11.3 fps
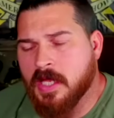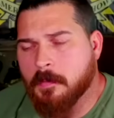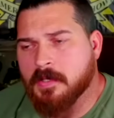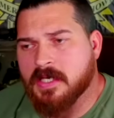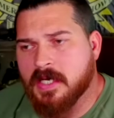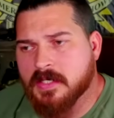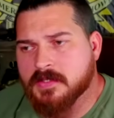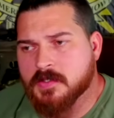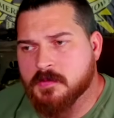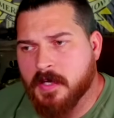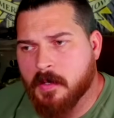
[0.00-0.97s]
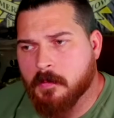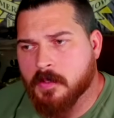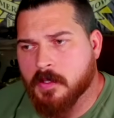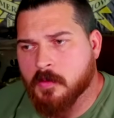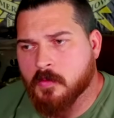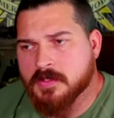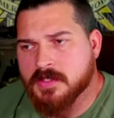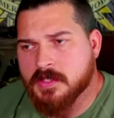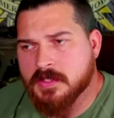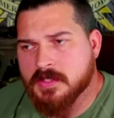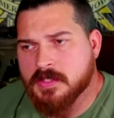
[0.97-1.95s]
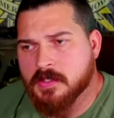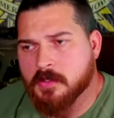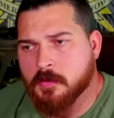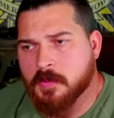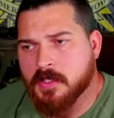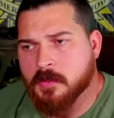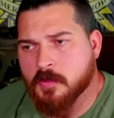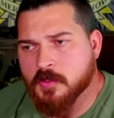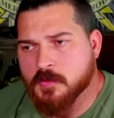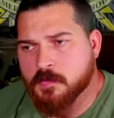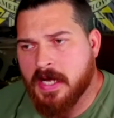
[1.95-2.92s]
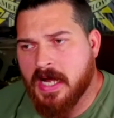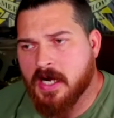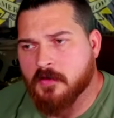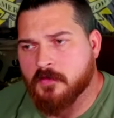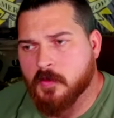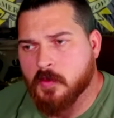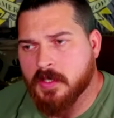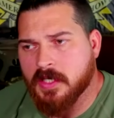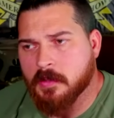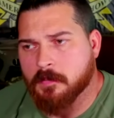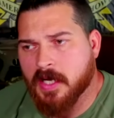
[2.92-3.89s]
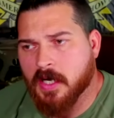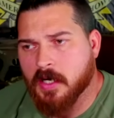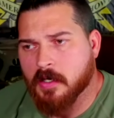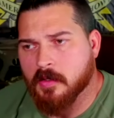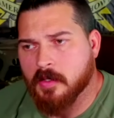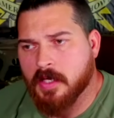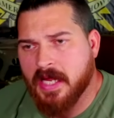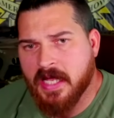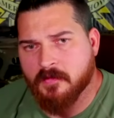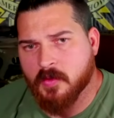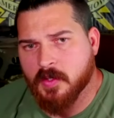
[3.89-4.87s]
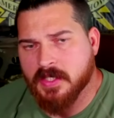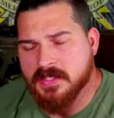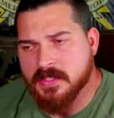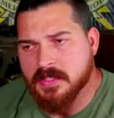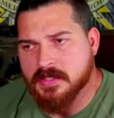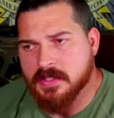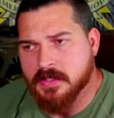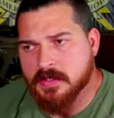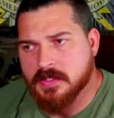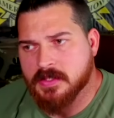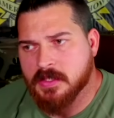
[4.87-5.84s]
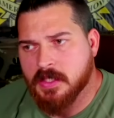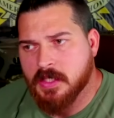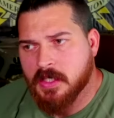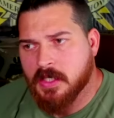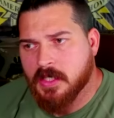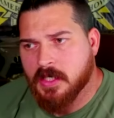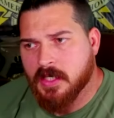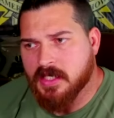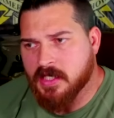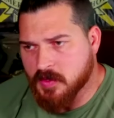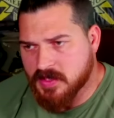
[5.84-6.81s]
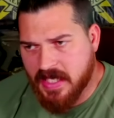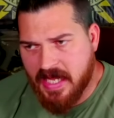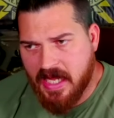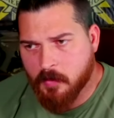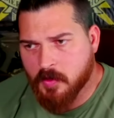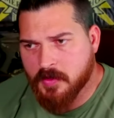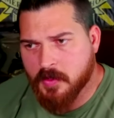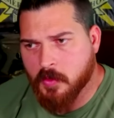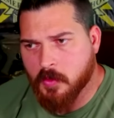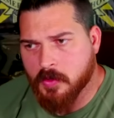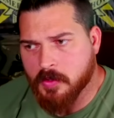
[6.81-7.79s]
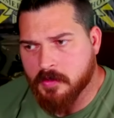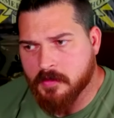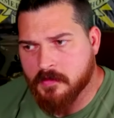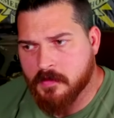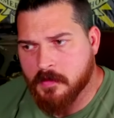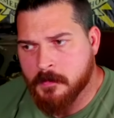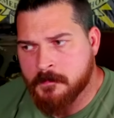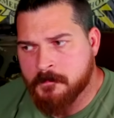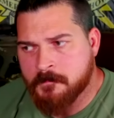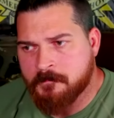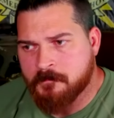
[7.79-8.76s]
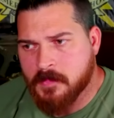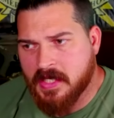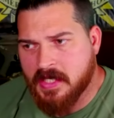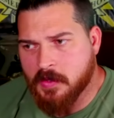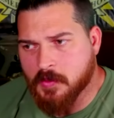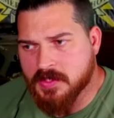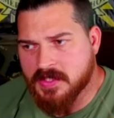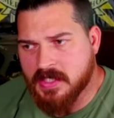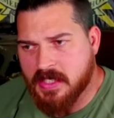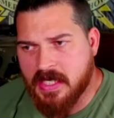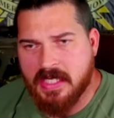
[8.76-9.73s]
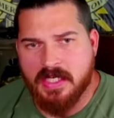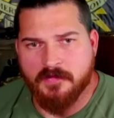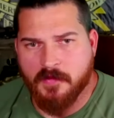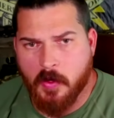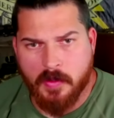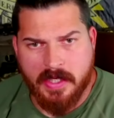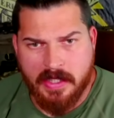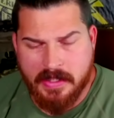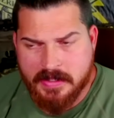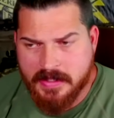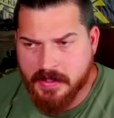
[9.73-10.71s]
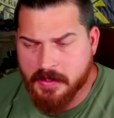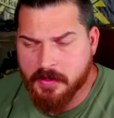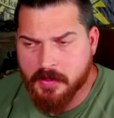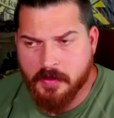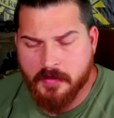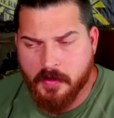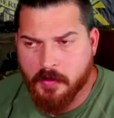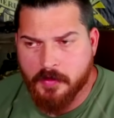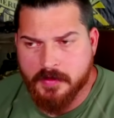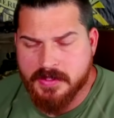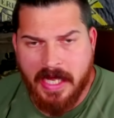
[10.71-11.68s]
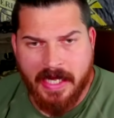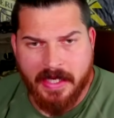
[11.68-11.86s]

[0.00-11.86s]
Nebuchadnezzar's Babylon was considered to be the most powerful empire ever in existence. He was the hammer of the whole earth. He was the king of all kings here on earth, all those